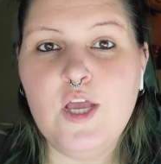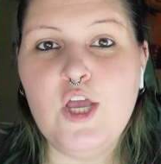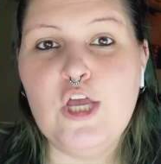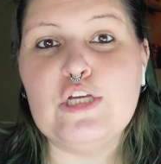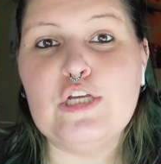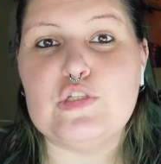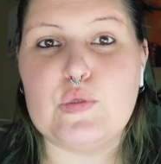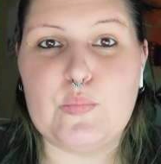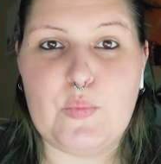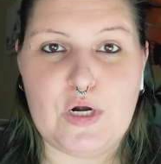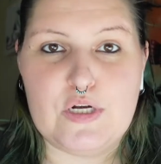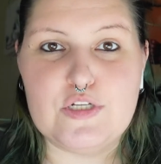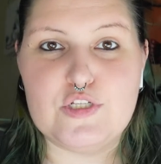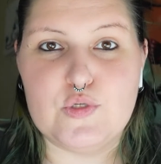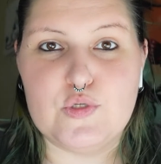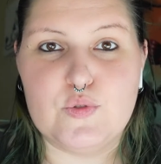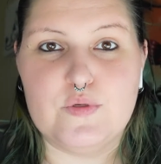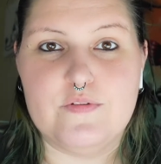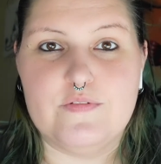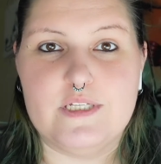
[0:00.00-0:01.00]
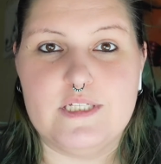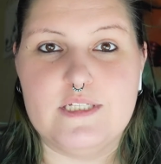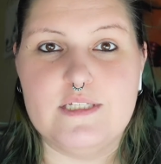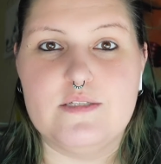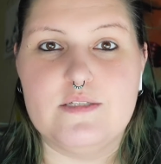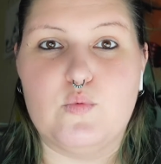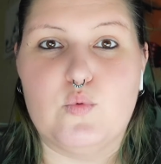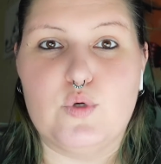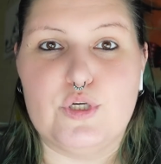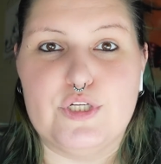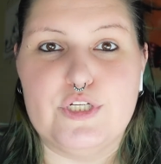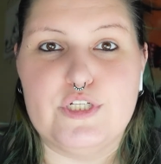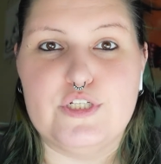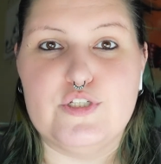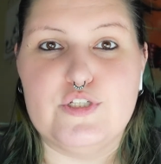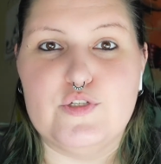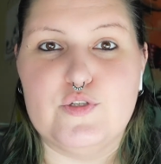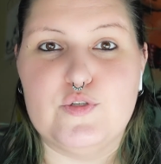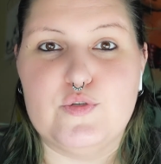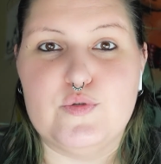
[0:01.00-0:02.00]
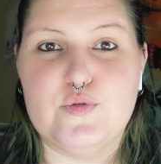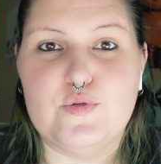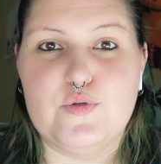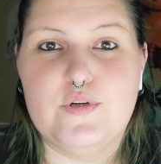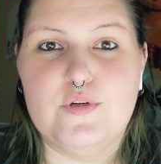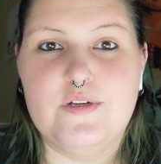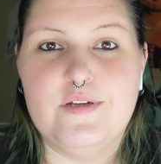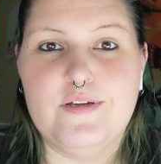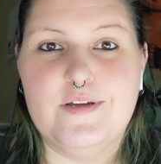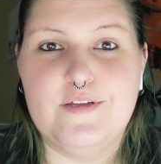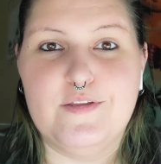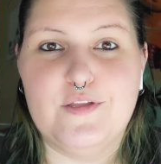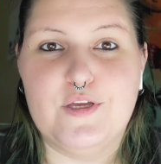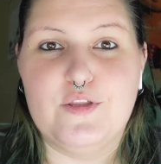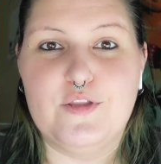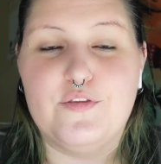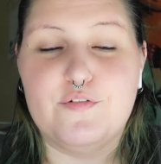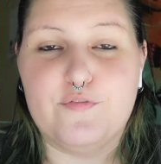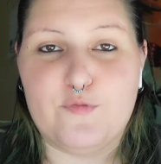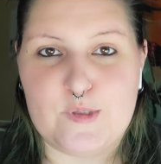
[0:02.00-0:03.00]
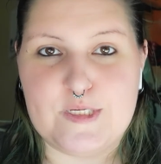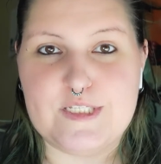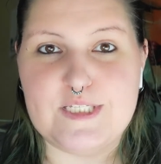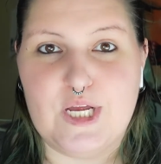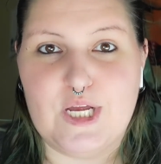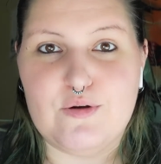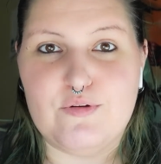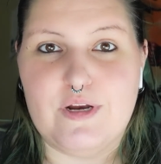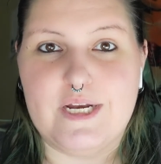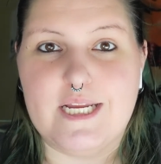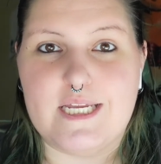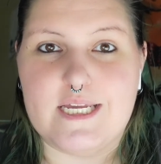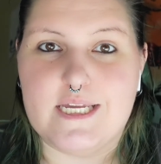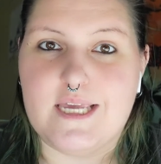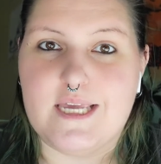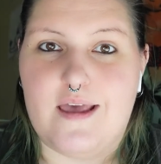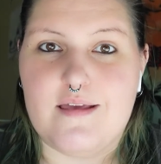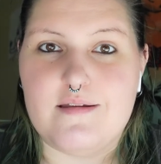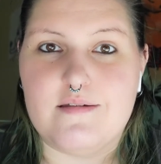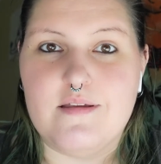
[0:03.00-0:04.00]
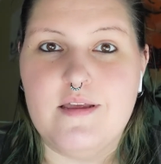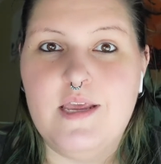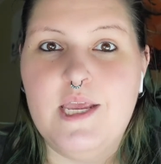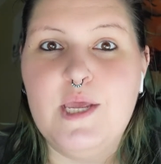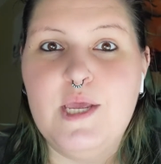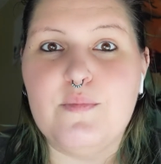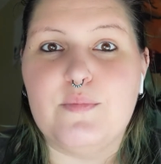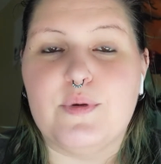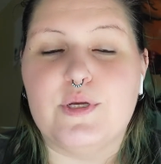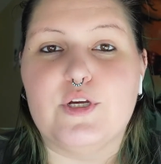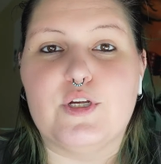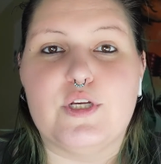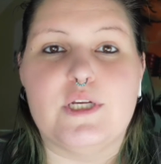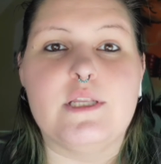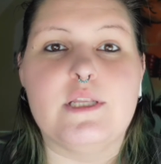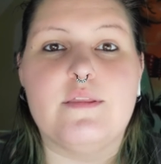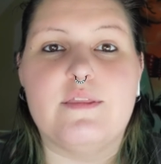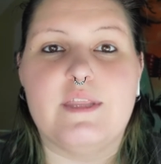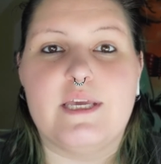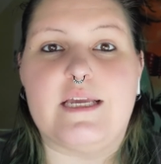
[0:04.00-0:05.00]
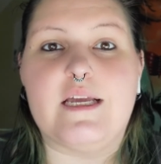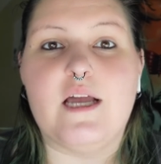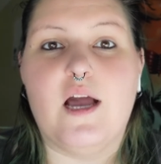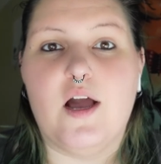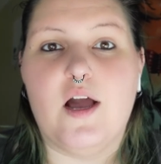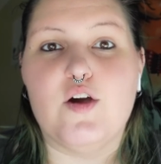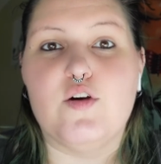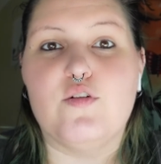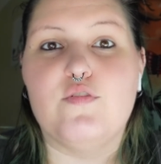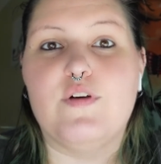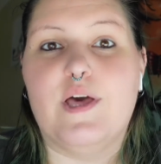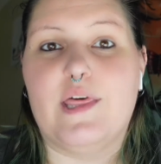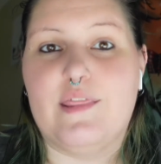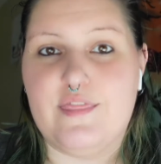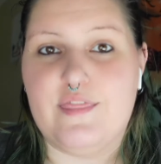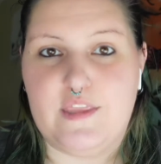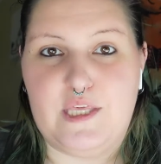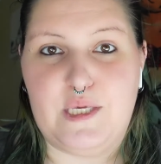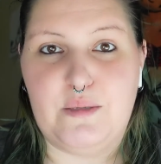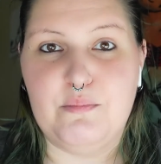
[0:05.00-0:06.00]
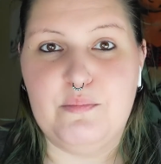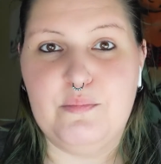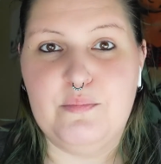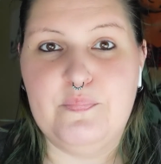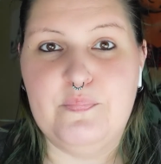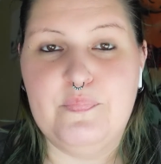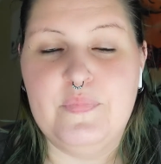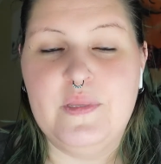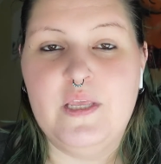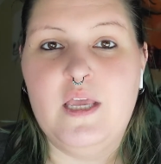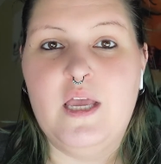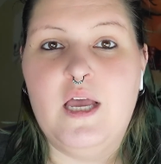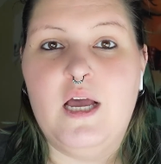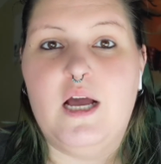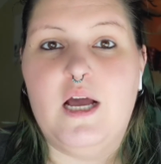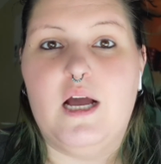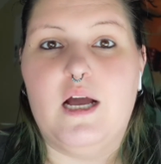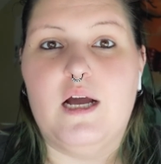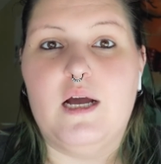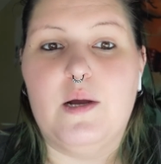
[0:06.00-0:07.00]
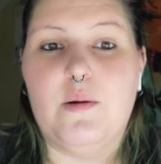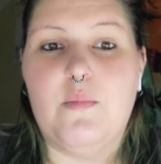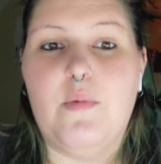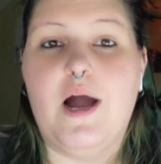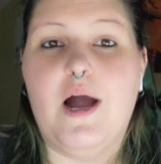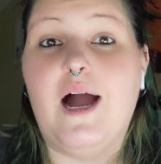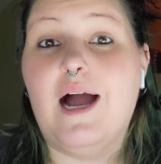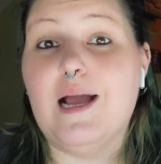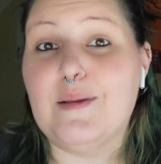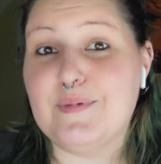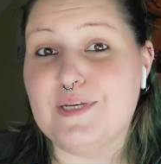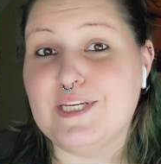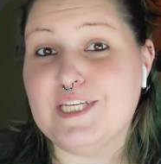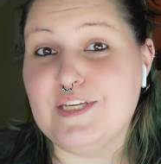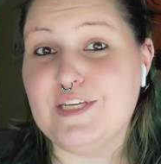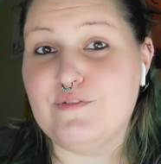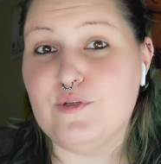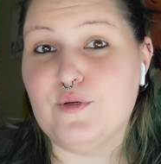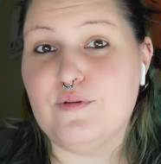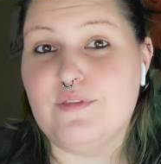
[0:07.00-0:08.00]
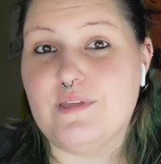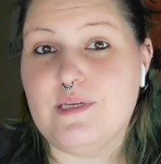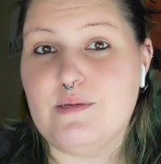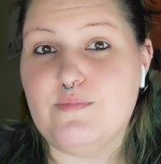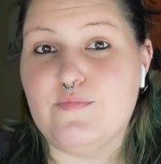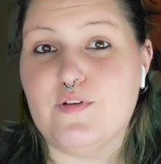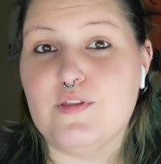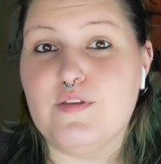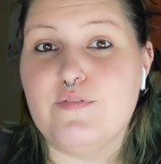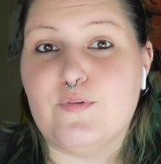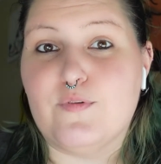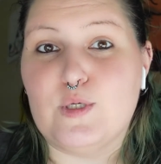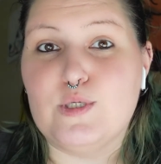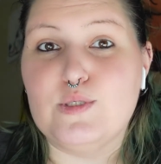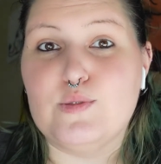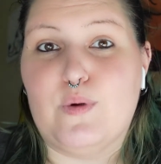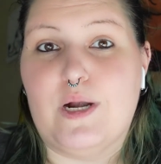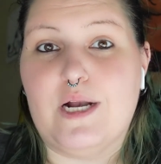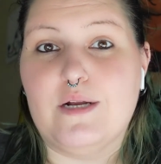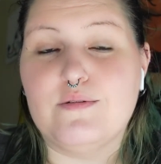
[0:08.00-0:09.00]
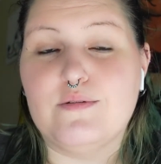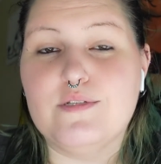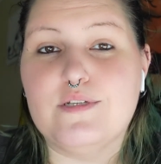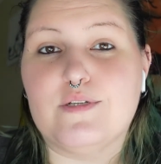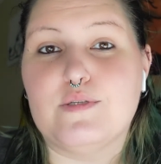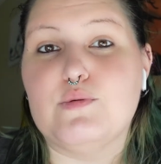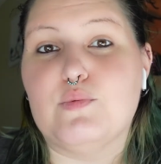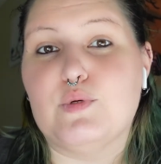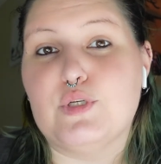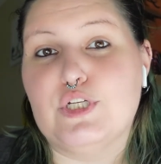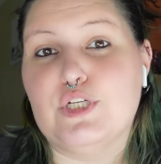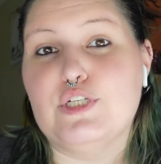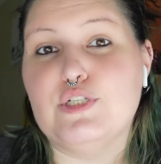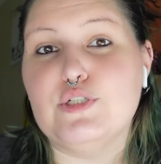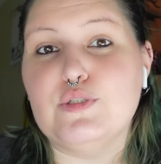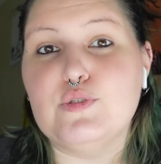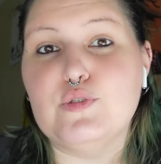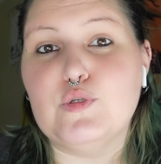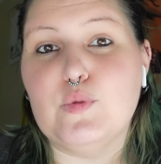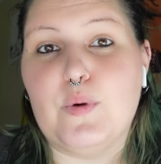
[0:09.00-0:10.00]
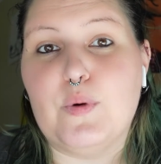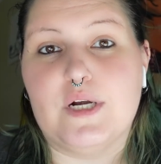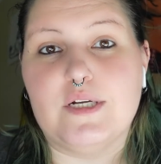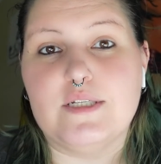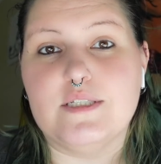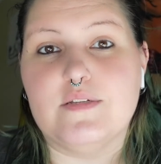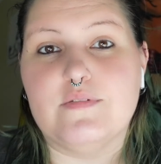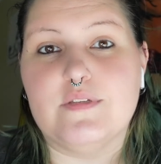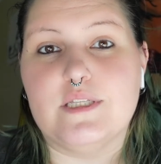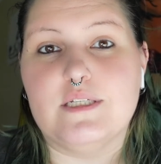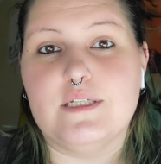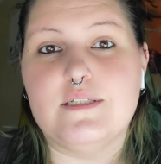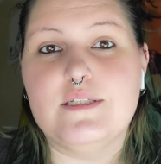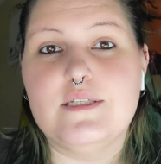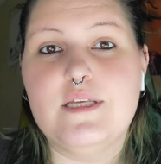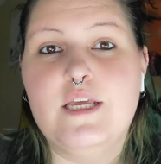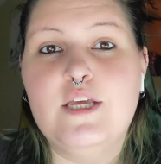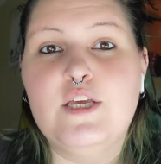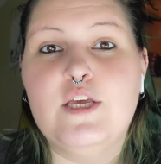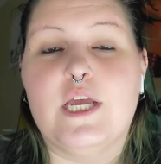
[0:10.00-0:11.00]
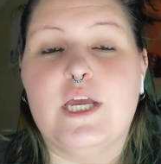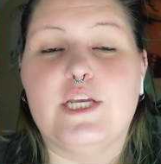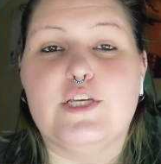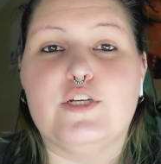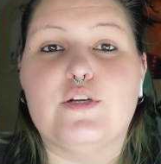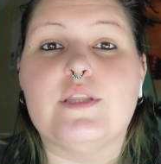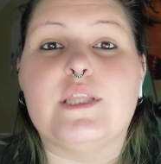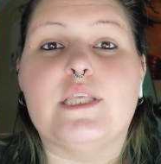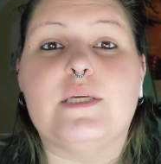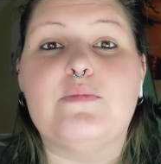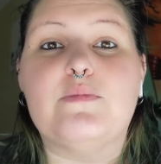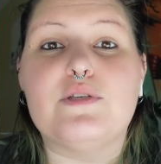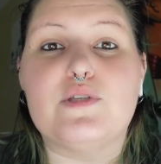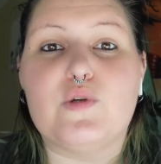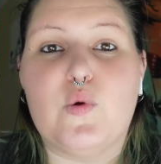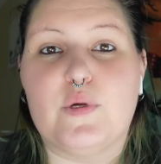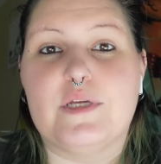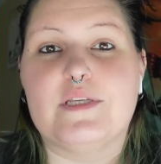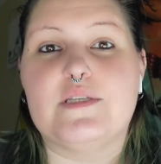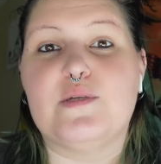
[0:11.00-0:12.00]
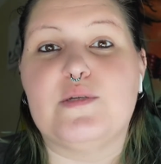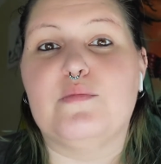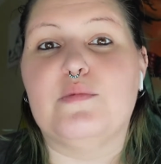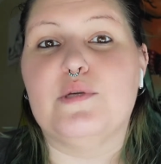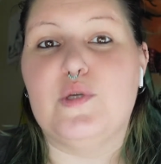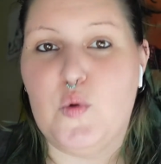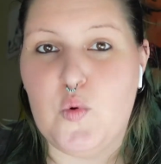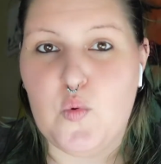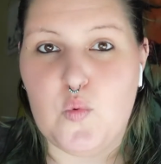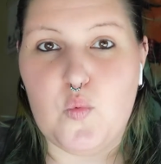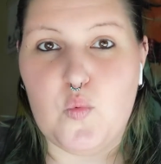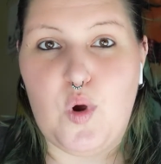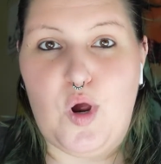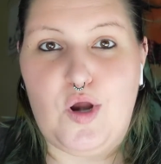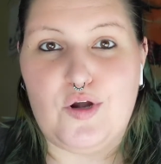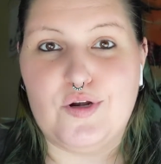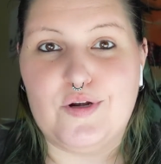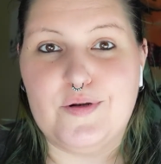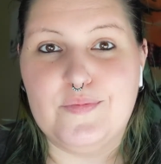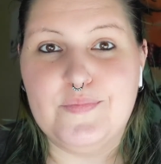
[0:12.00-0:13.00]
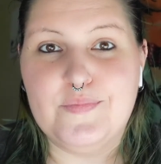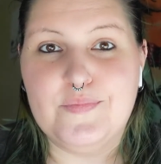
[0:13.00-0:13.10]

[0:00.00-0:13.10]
So part 2 of this, we're gonna do the freestyle writing again, but you're going to think of a theme. I'm going to give you a theme for the first round because we're going to do 2 parts of this, and your theme is going to be water.